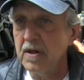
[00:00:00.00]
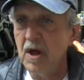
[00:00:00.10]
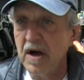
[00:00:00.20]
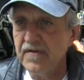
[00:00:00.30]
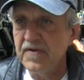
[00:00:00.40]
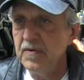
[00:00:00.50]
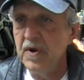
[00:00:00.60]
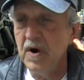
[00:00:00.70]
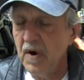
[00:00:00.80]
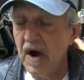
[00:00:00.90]
a lot of you
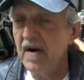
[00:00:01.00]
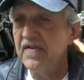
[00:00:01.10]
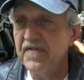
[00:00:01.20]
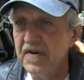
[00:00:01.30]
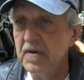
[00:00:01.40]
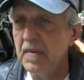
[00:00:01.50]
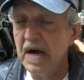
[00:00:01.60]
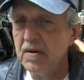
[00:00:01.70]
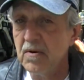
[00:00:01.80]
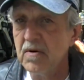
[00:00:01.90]
know how I feel
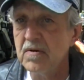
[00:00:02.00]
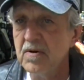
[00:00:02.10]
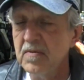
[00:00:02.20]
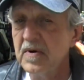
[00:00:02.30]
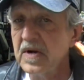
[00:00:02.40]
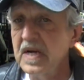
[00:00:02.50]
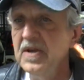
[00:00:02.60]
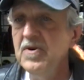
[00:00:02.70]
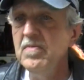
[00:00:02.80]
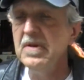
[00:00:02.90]
about Laura Loomer.
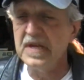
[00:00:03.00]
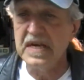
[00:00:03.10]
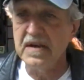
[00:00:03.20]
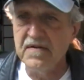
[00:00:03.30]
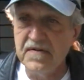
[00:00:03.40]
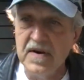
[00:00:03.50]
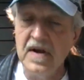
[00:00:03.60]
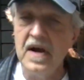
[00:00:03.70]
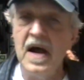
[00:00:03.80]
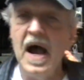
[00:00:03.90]
Can you believe
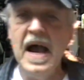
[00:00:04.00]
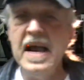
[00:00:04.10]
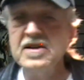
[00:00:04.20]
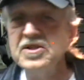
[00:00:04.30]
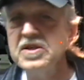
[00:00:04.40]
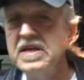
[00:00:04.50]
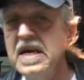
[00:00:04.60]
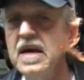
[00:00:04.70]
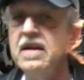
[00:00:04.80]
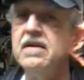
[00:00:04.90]
I actually
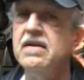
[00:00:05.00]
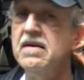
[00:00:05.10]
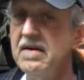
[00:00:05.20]
get